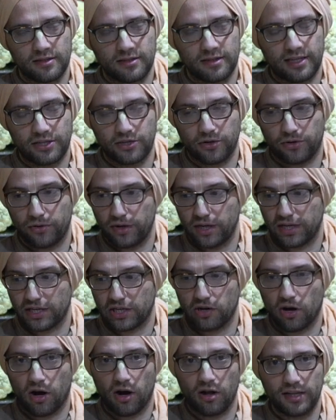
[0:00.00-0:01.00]
they don't
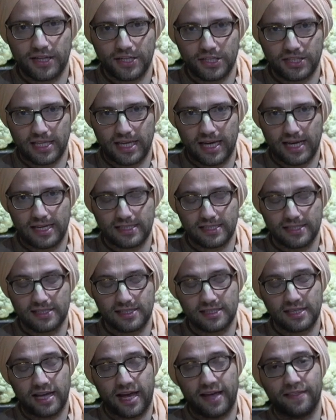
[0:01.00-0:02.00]
acknowledge the
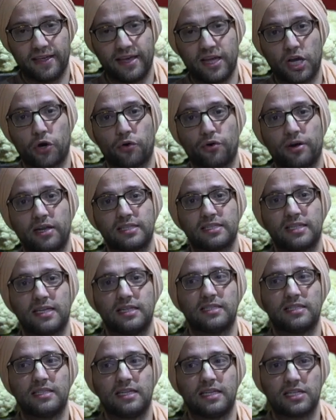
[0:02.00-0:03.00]
essence, and they
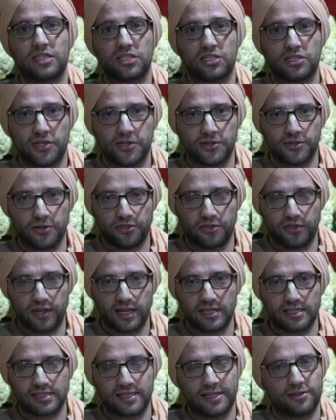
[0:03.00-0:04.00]
criticize the external
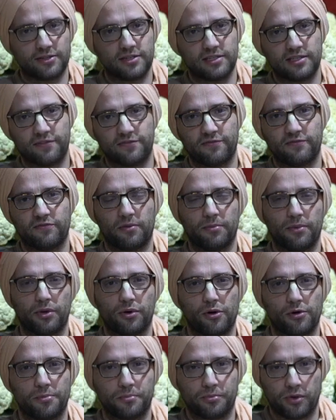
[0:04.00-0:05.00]
things that are different from their
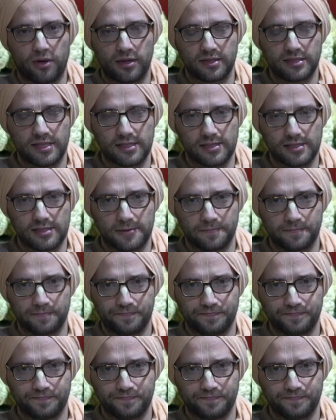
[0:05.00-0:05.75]
own process.